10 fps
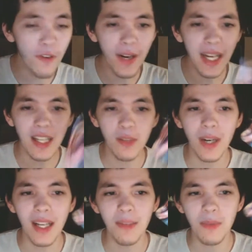funny because
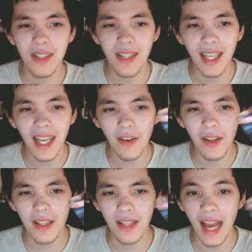when I was thinking all
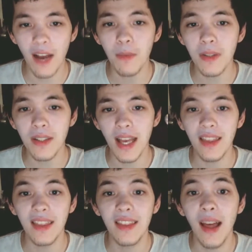this, I almost
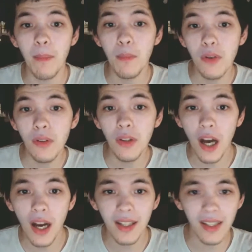said that
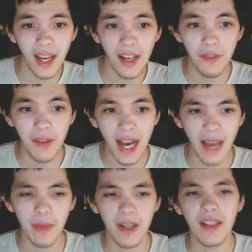Mulan kind of
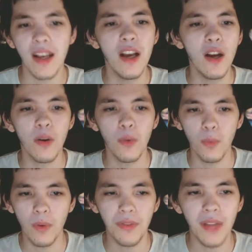vibe, because
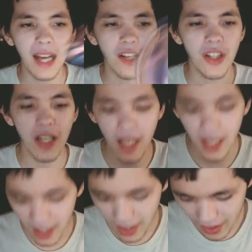
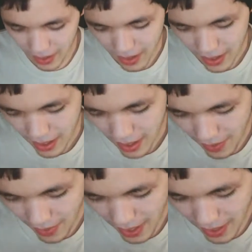reflection,
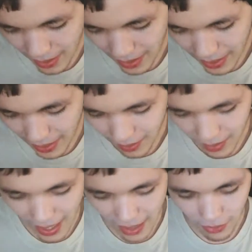and then like
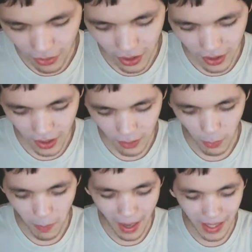the energy is just
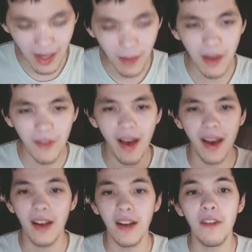reminding me of
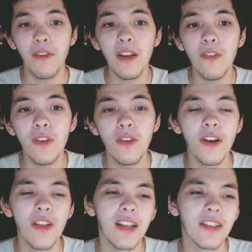that. And if any of you
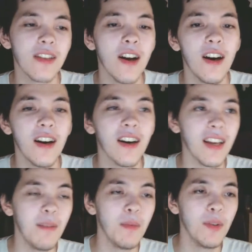know that song
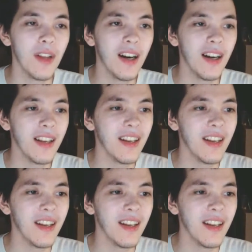in Mulan,